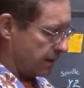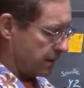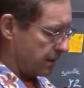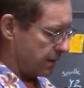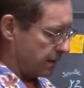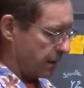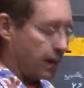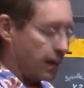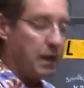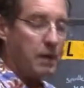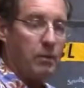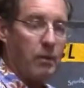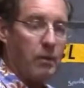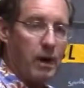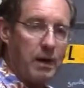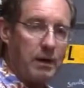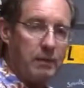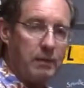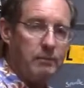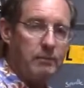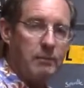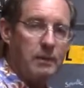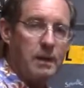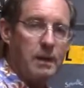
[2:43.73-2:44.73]
Anyway,
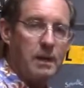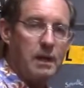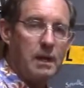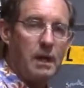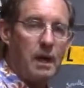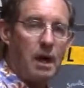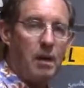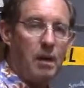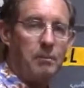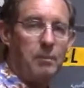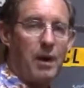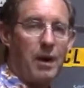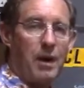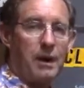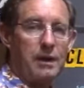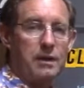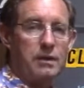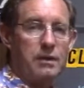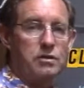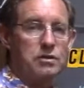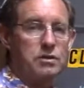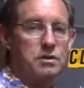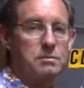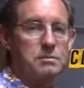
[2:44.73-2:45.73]
I'll probably
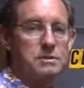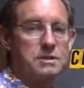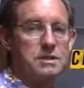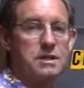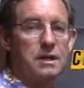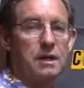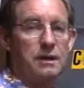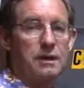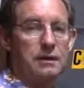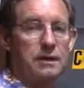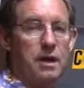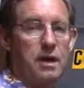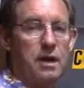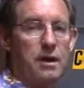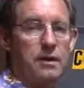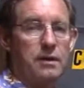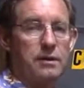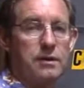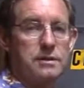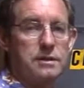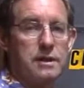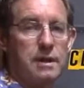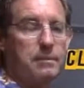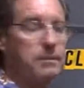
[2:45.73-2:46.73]
use some silicone or
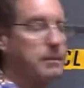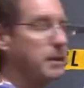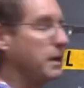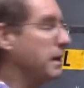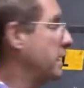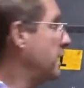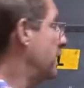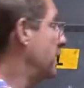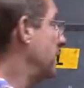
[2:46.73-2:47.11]
something